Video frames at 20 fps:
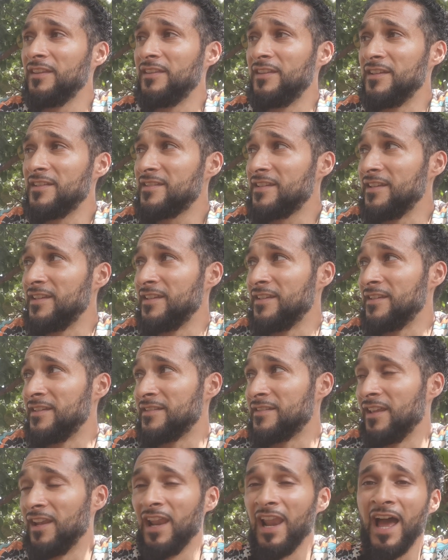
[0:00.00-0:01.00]
This
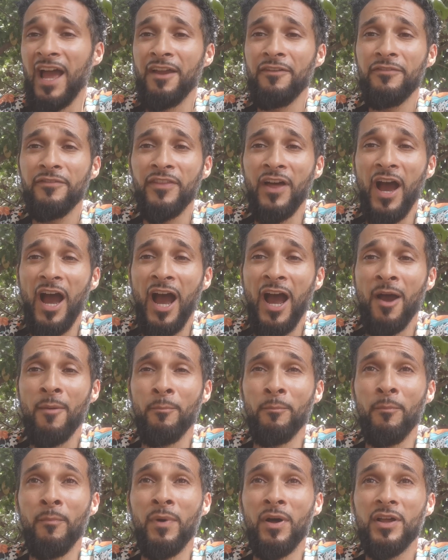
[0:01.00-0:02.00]
is the life that
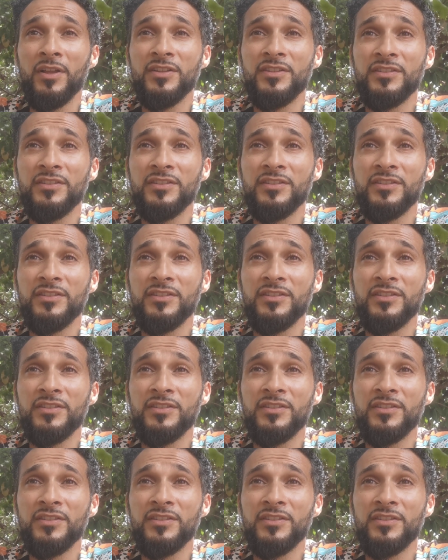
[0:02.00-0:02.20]
I'm,